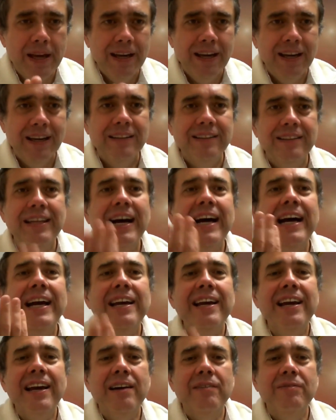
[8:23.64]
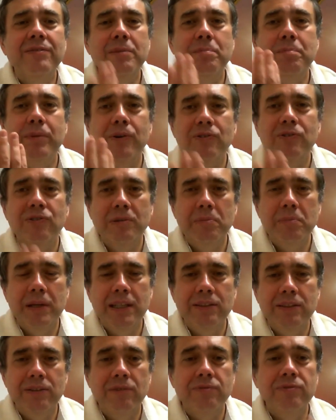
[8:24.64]
And I have the
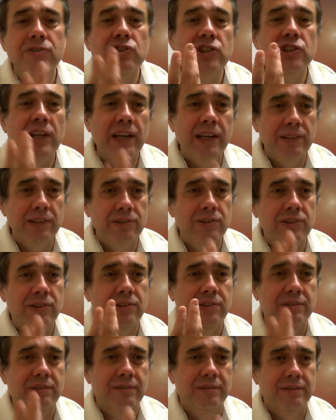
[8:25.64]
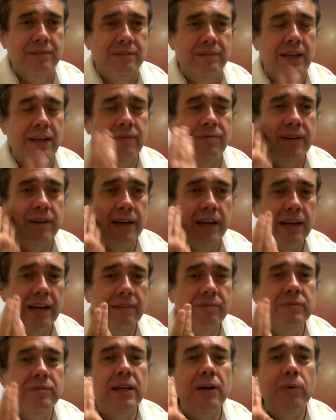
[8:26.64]
possibility of change. If I
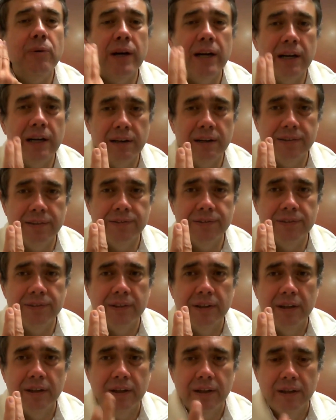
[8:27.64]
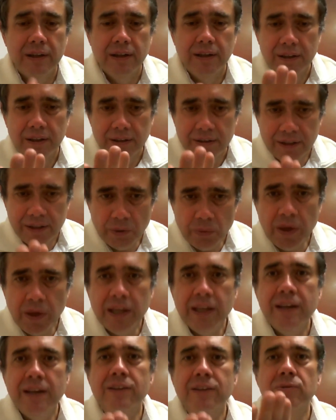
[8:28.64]
have the awareness, the
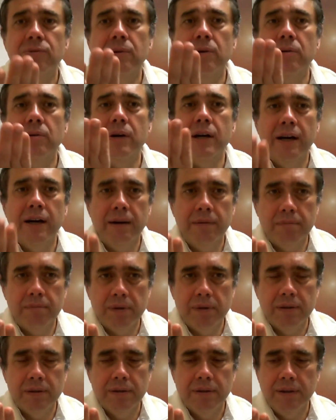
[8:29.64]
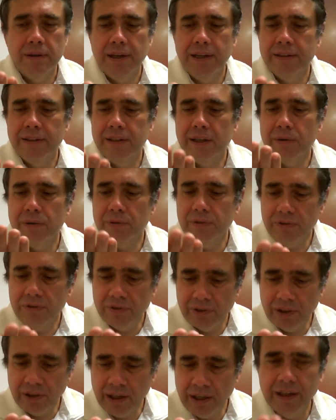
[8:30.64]
weakness will come and I will
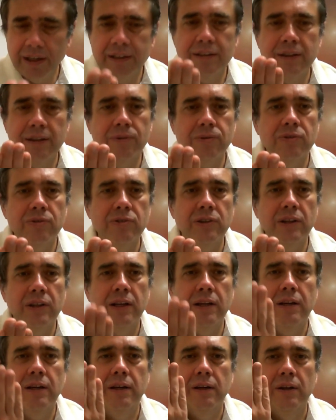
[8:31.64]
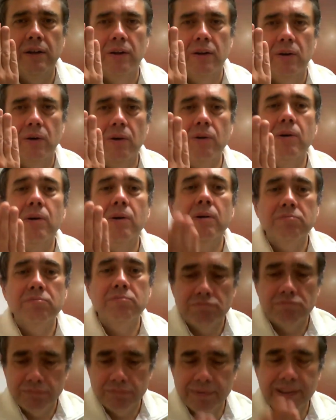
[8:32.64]
see and I will say,
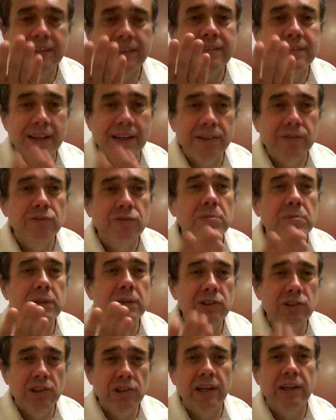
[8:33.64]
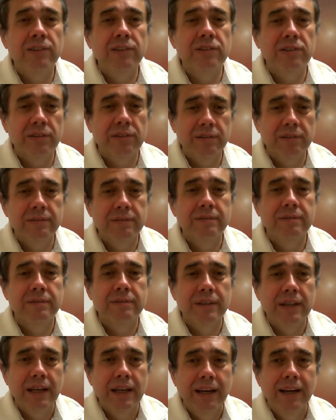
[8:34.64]
oh, this has to be changed.
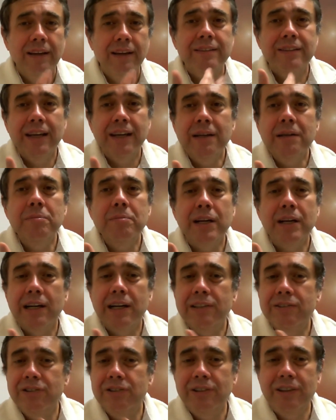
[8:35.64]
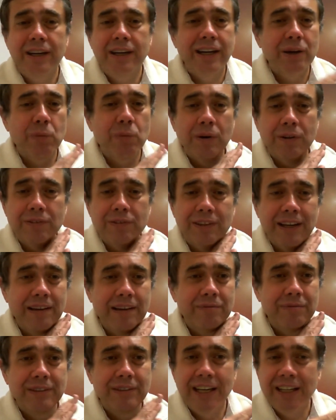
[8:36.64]
In Dharamraj, I won't
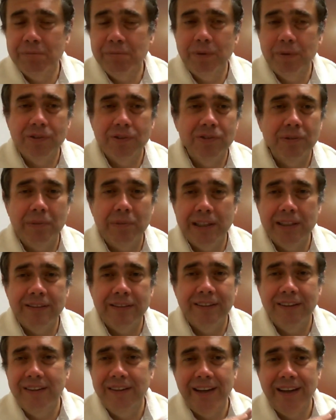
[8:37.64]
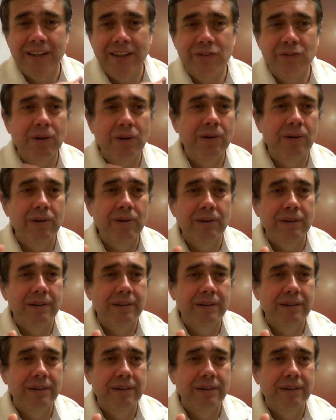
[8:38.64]
have that possibility at all.